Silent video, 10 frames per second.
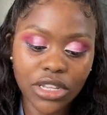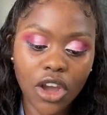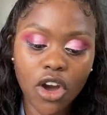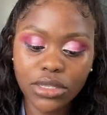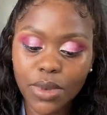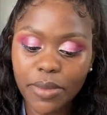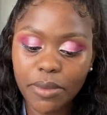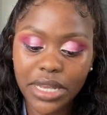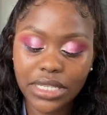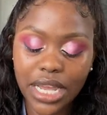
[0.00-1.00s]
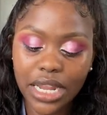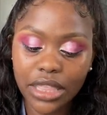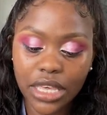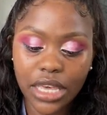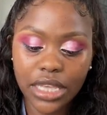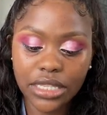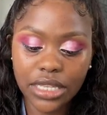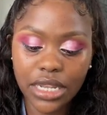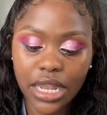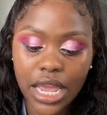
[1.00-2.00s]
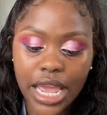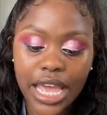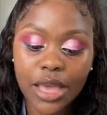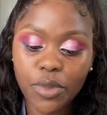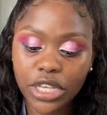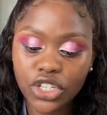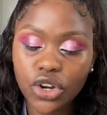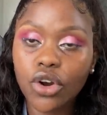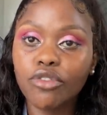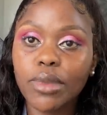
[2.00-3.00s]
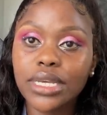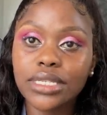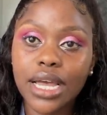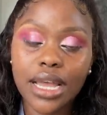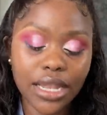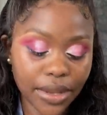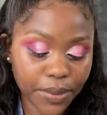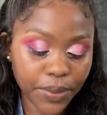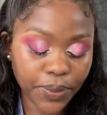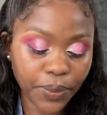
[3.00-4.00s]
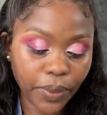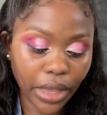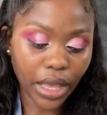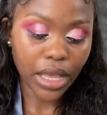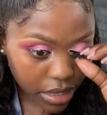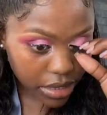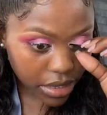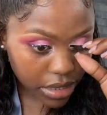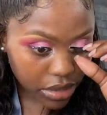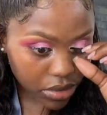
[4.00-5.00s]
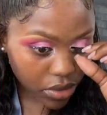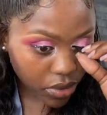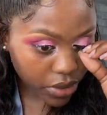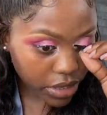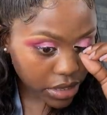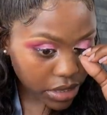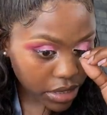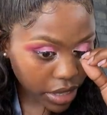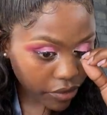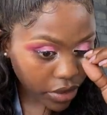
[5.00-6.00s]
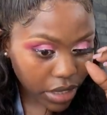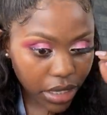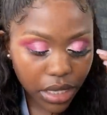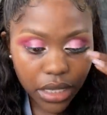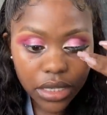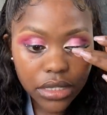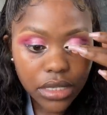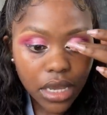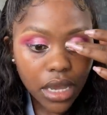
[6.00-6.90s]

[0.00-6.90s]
He asked me about my son. I think he had seen a picture of my son. He says, no, he doesn't have any kids.